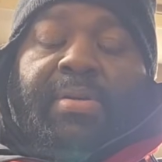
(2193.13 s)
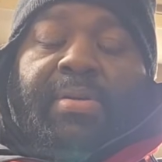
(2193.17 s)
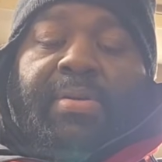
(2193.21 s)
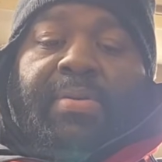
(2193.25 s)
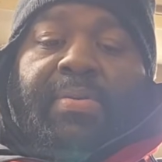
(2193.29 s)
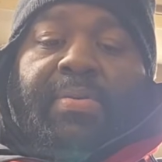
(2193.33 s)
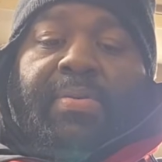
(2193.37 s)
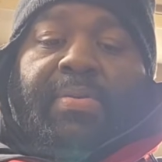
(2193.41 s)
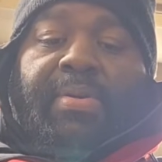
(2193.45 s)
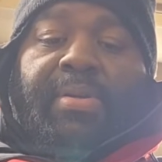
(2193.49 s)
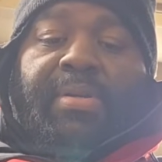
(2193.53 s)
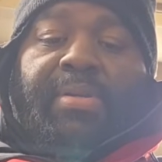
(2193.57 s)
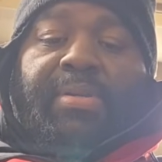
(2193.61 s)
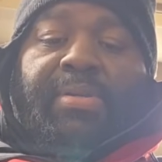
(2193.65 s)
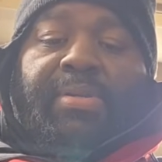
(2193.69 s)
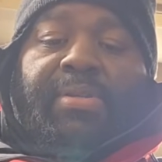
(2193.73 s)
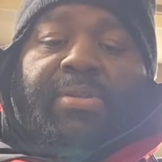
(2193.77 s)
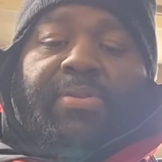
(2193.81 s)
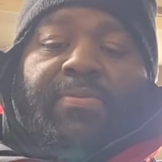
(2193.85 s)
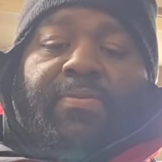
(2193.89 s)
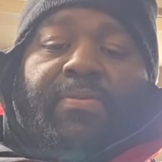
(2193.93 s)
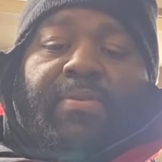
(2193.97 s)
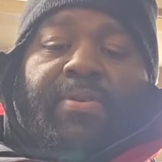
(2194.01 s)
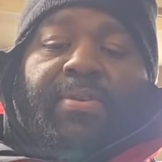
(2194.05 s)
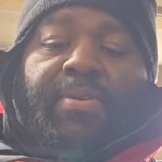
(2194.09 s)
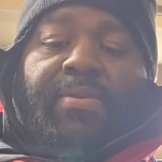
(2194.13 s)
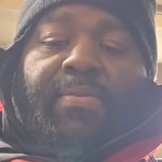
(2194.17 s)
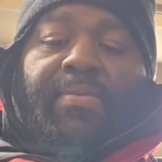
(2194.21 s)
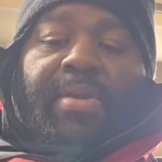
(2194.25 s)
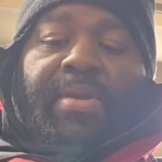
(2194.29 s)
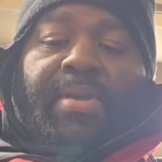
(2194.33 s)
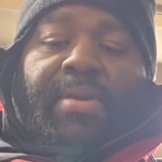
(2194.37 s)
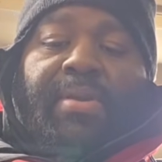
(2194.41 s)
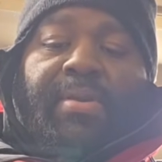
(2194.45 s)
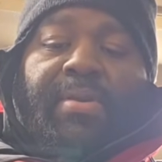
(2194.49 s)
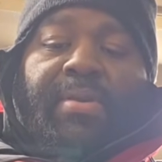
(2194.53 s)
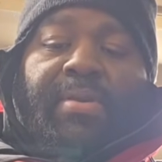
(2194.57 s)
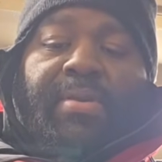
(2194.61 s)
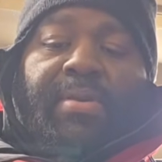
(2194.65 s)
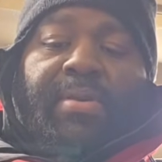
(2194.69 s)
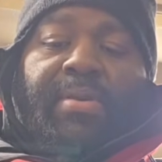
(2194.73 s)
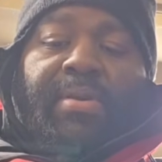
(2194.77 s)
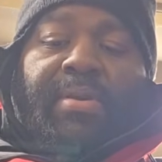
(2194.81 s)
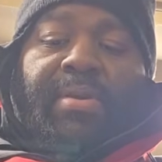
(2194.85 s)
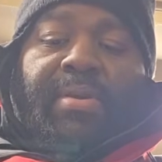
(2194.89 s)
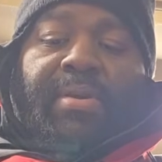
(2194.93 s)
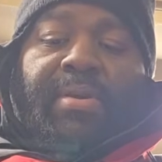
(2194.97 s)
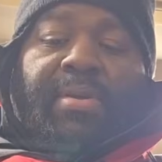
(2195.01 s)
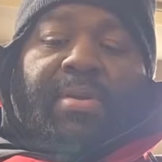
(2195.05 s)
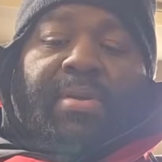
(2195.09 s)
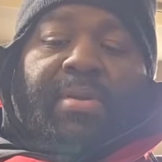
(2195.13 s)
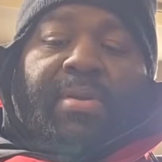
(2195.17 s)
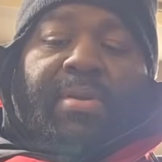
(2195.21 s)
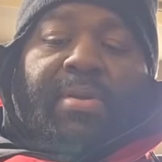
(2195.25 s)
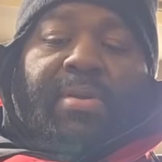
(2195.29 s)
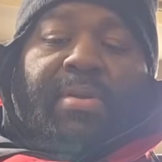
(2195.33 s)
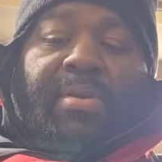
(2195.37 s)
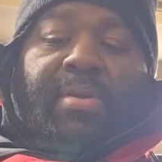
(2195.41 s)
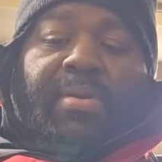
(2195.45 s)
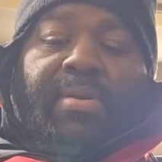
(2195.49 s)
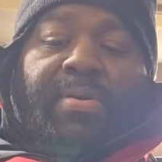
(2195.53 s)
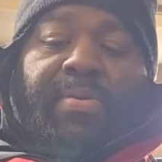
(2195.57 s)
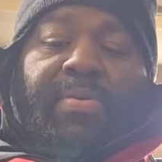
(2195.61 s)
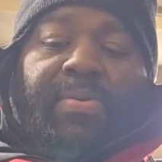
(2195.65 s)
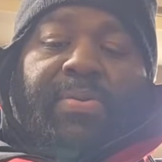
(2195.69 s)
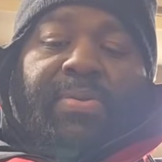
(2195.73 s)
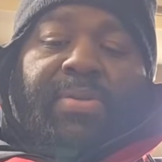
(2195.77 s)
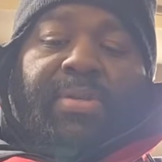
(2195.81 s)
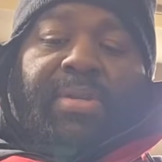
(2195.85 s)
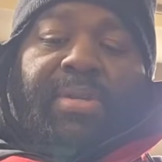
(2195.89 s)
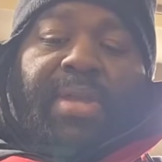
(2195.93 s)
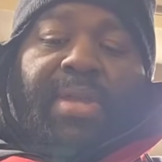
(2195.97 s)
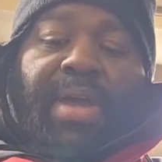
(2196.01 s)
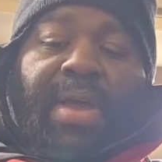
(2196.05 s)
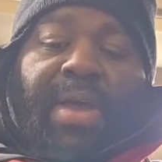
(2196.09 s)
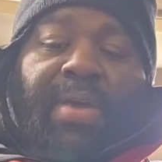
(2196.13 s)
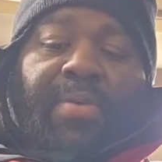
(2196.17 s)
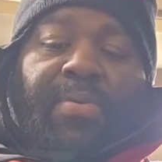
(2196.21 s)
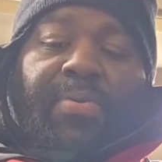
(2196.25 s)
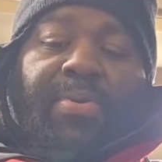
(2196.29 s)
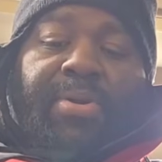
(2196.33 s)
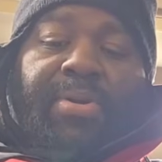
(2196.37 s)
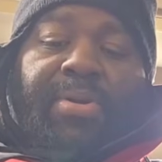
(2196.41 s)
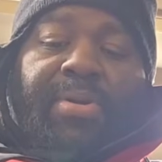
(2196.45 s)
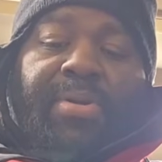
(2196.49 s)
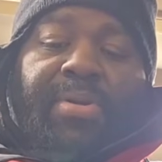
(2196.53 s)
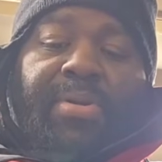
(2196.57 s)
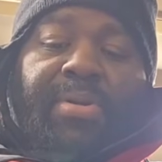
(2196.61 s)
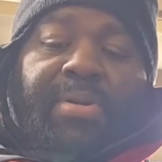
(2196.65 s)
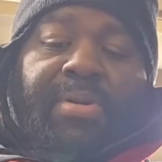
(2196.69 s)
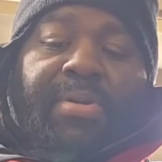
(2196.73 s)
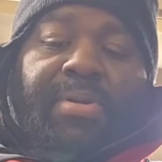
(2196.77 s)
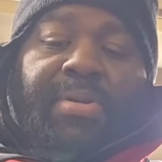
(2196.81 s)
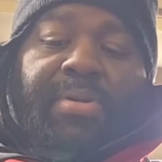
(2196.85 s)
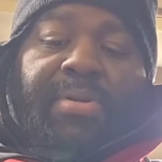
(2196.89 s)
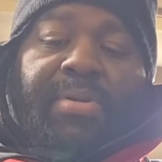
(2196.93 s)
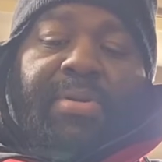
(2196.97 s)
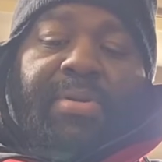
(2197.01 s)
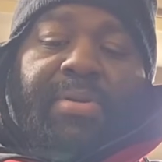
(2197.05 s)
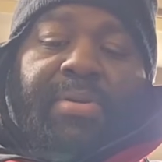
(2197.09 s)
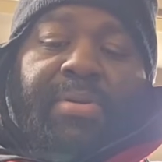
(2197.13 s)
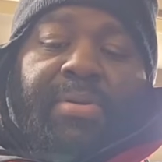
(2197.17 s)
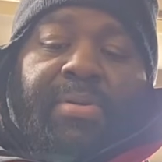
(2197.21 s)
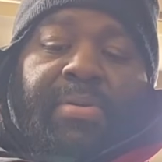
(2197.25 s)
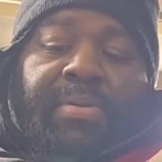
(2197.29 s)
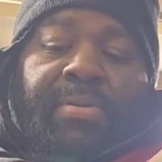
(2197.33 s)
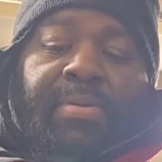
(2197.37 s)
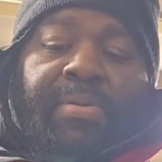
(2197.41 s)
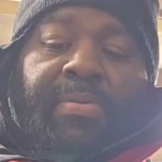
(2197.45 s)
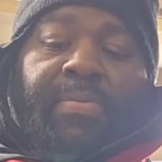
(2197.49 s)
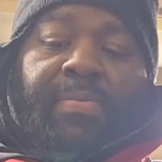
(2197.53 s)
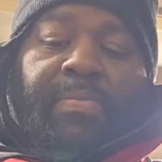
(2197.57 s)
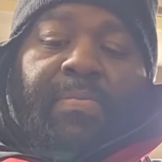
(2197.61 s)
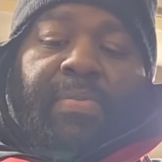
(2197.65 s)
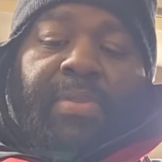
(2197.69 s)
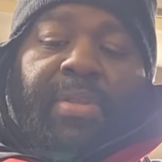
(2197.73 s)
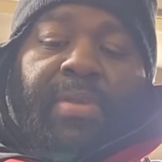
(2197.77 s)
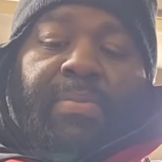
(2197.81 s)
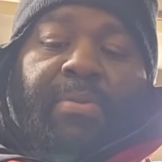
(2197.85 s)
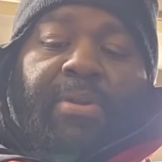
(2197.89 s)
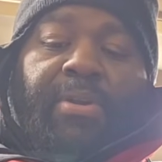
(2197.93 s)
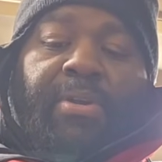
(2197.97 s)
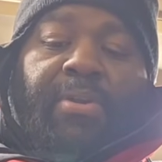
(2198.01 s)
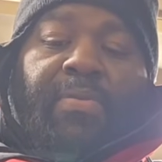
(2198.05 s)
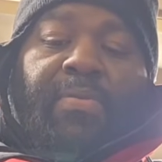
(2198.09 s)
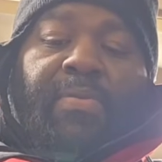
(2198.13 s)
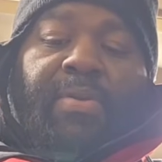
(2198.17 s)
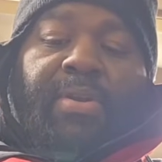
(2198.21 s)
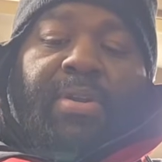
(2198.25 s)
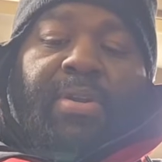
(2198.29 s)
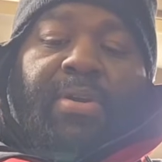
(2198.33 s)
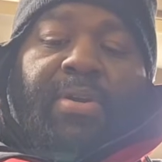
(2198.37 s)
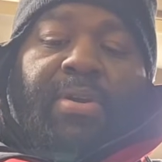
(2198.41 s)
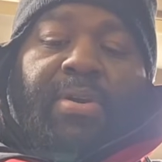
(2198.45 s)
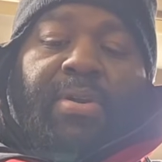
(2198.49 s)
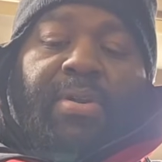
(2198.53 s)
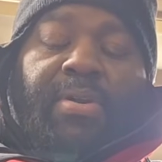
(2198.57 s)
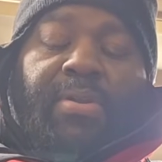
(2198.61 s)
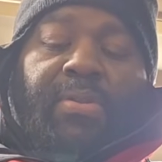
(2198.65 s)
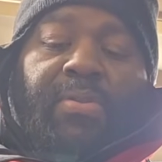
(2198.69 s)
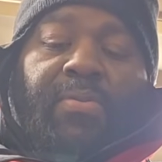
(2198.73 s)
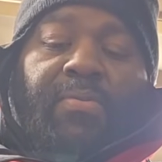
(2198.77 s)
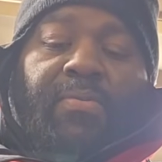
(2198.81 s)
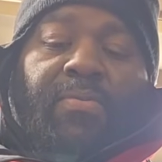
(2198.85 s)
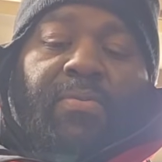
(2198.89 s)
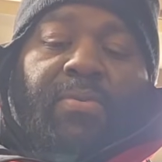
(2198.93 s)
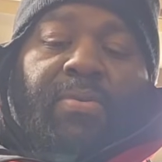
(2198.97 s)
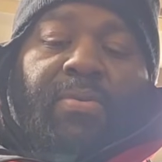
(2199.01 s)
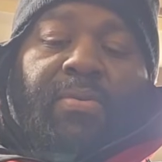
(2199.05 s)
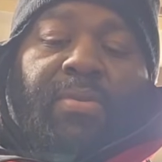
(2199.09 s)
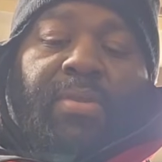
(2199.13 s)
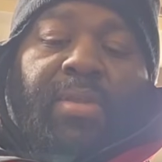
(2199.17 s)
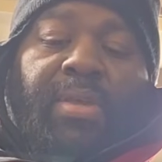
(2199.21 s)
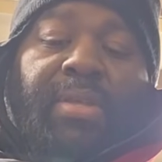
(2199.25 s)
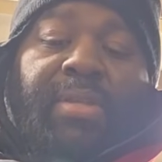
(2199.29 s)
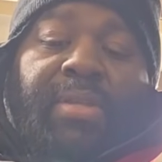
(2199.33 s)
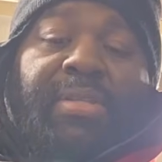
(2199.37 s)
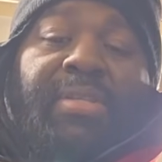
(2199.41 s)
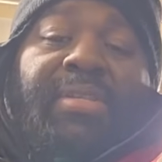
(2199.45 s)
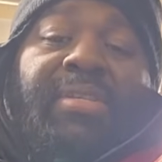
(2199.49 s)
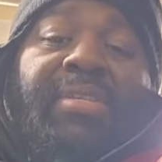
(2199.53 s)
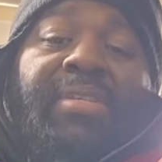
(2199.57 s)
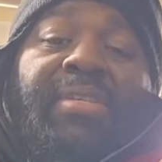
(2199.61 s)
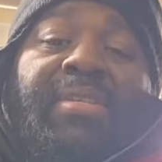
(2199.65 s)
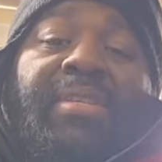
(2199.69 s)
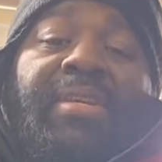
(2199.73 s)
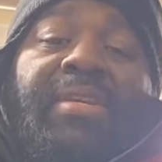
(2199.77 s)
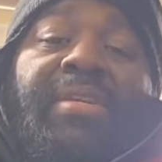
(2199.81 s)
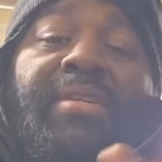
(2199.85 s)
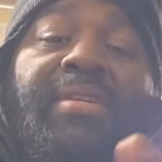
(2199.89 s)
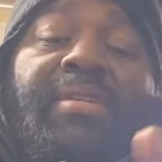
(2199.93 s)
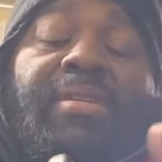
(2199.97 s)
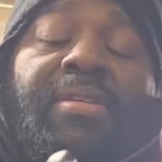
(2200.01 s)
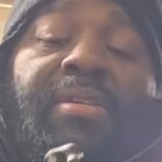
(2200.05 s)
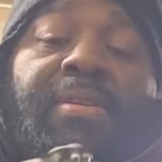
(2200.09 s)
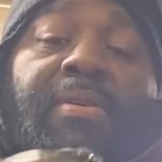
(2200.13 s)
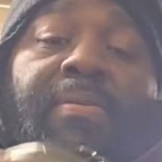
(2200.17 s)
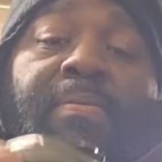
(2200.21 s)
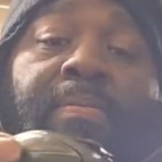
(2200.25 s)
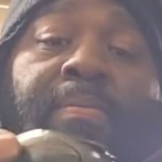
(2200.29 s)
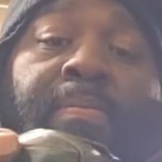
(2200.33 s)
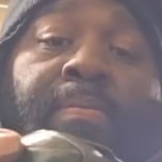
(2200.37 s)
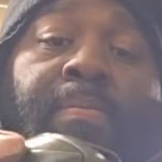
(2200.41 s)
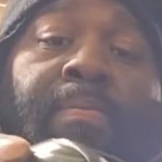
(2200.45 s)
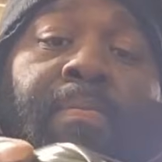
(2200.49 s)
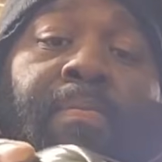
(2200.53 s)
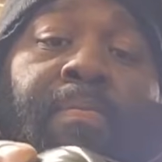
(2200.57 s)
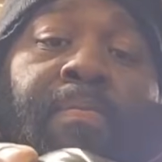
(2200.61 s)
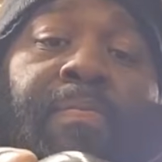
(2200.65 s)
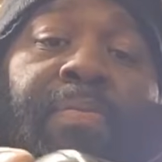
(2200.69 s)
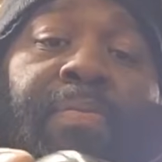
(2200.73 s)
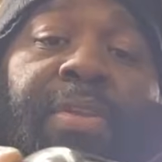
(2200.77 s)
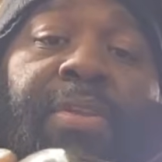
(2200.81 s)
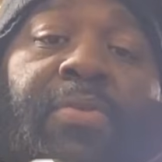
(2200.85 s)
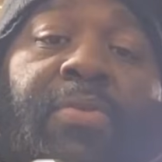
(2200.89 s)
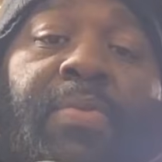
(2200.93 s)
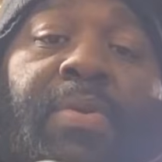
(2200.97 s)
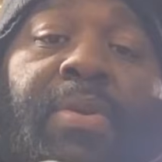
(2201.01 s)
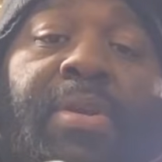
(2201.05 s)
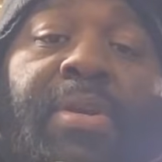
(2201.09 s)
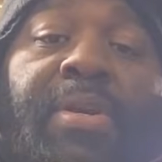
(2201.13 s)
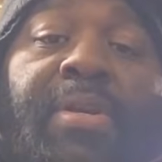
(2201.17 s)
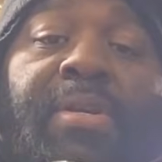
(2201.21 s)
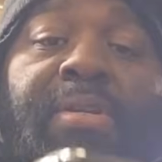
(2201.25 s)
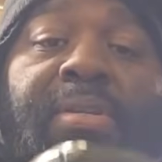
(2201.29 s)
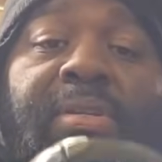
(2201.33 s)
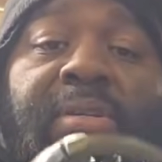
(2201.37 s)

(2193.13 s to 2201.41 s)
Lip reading: what is this reel, man? I know it was a Daiwa. I'm getting ready to call it the wrong thing. It's a Steez. This one here is a